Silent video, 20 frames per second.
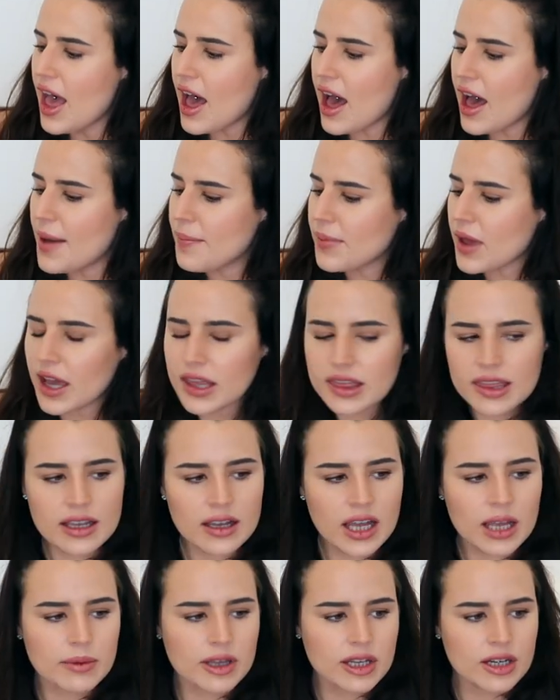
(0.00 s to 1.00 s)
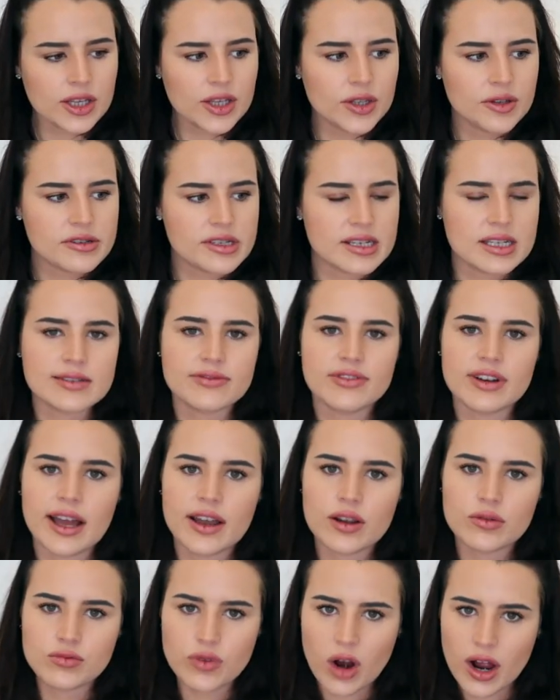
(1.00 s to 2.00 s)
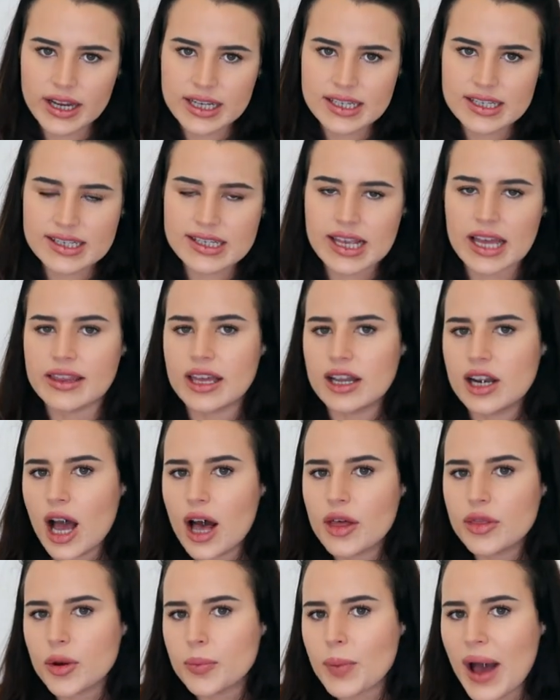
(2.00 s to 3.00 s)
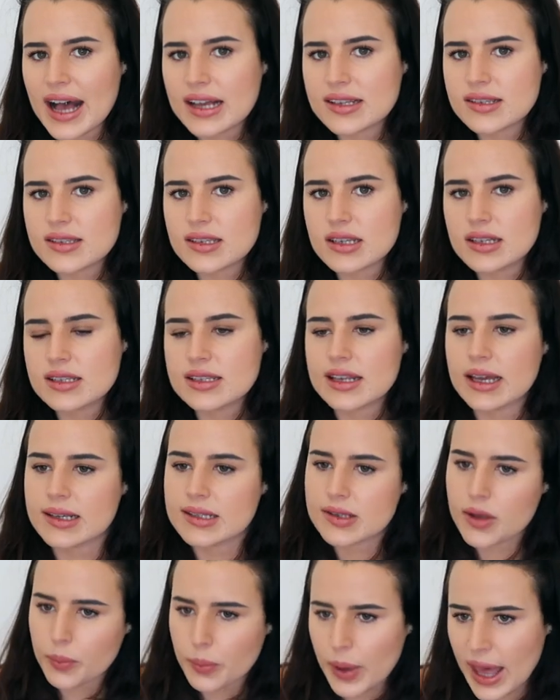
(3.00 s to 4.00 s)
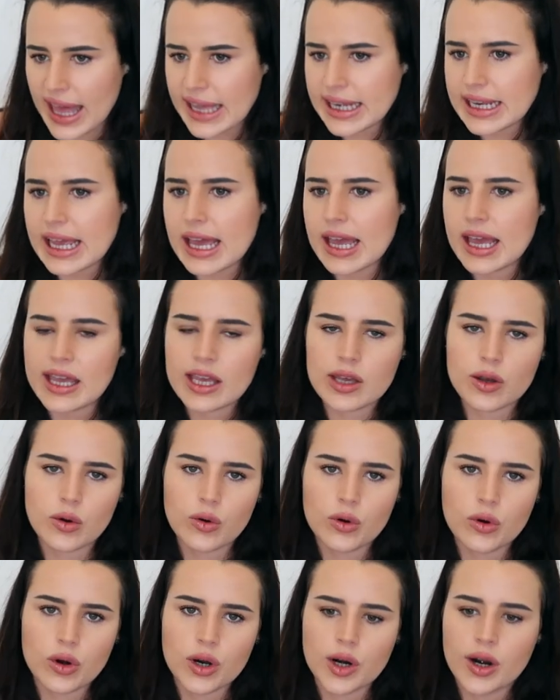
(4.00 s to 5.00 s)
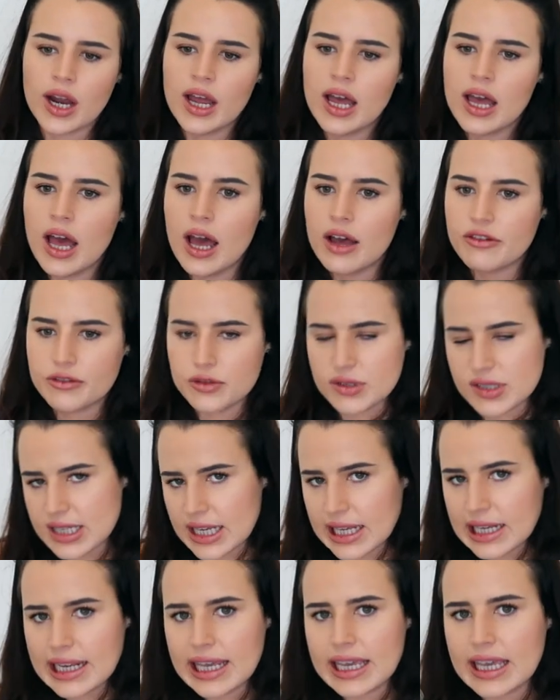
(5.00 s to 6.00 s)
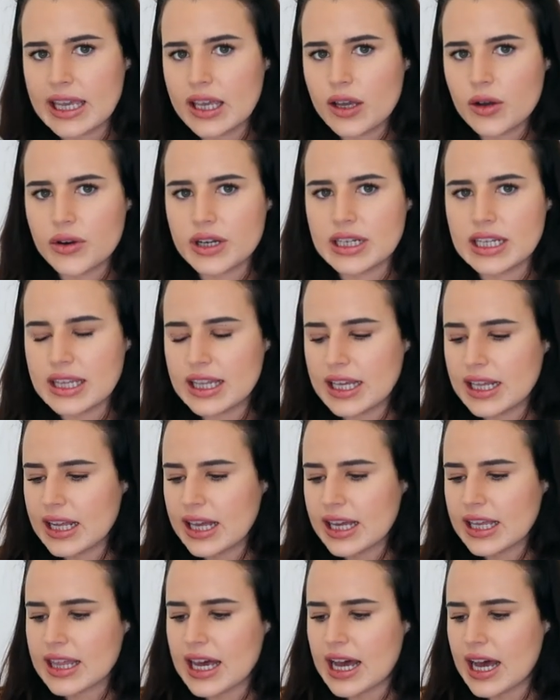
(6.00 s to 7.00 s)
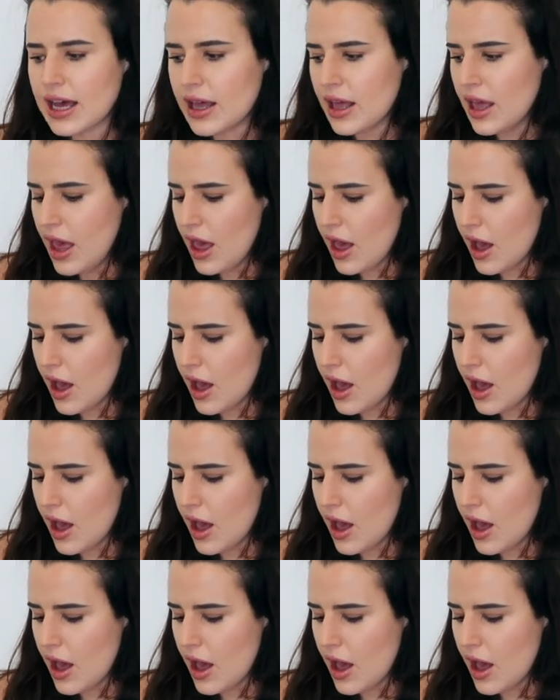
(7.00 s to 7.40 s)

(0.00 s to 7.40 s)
I think I'm gonna use these for like rice and then other pastas, like so penne or fusilli or anything like that.